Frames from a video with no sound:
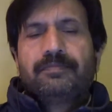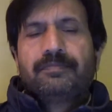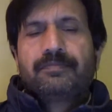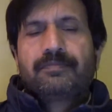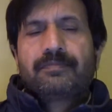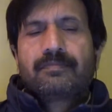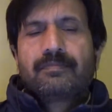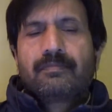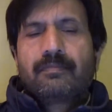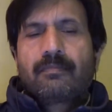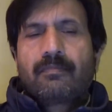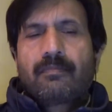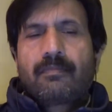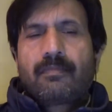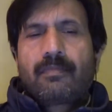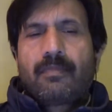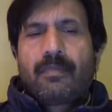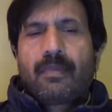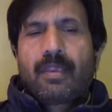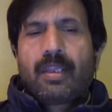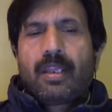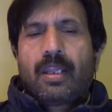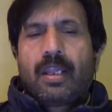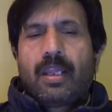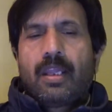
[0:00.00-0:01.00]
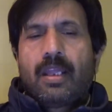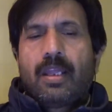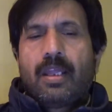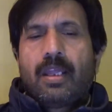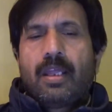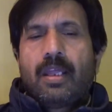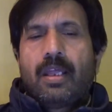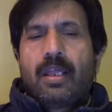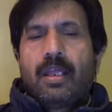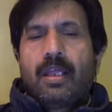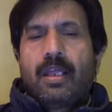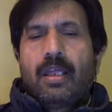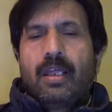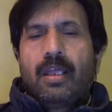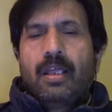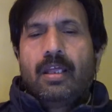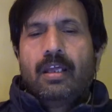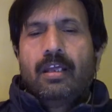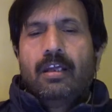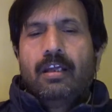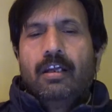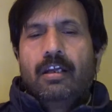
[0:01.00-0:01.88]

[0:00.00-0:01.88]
Nobody speaks.